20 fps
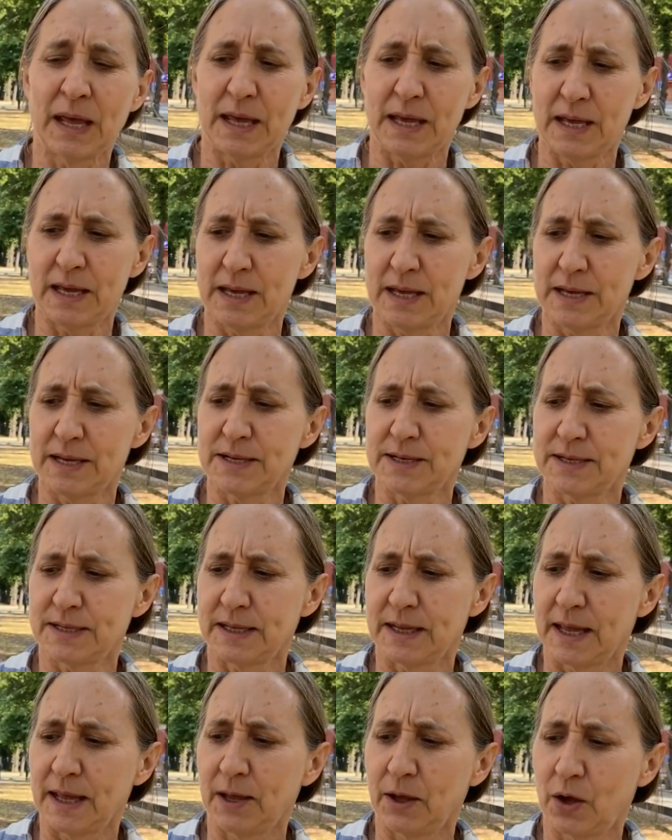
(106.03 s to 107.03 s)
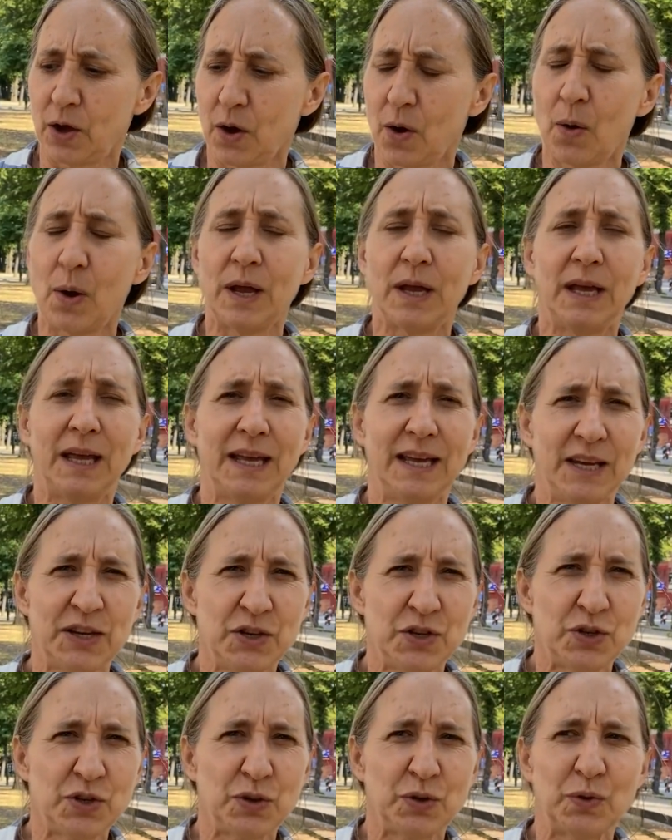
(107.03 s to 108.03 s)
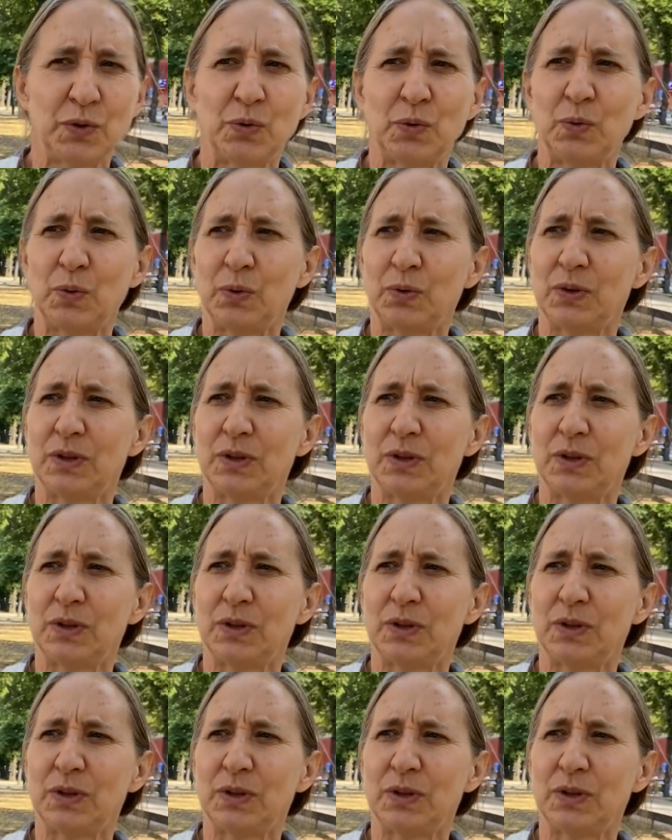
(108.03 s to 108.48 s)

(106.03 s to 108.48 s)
is going into